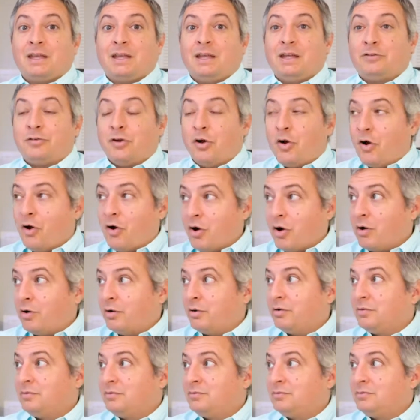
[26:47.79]
it's
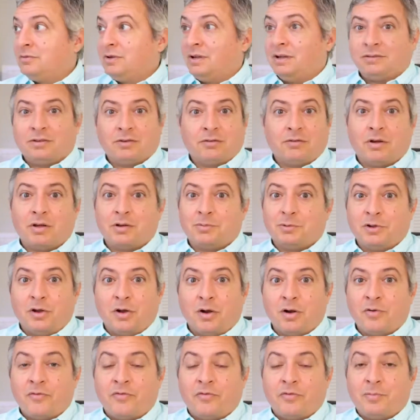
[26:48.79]
hard, it's incredibly
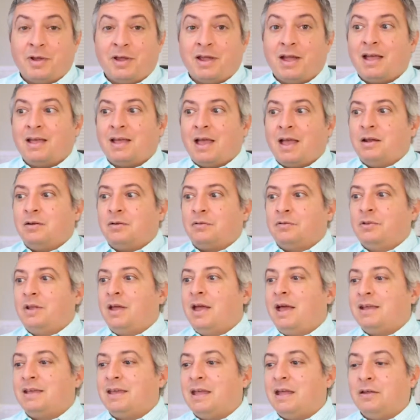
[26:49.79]
hard for me, I
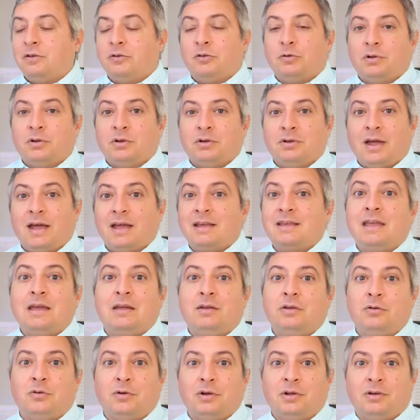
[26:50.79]
can't do
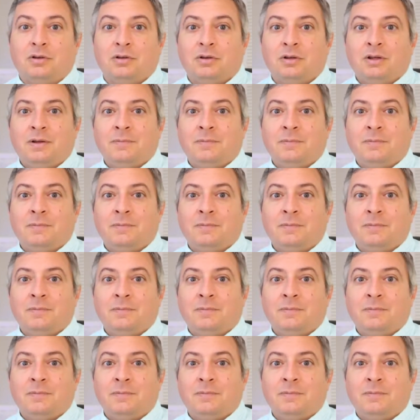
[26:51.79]
it.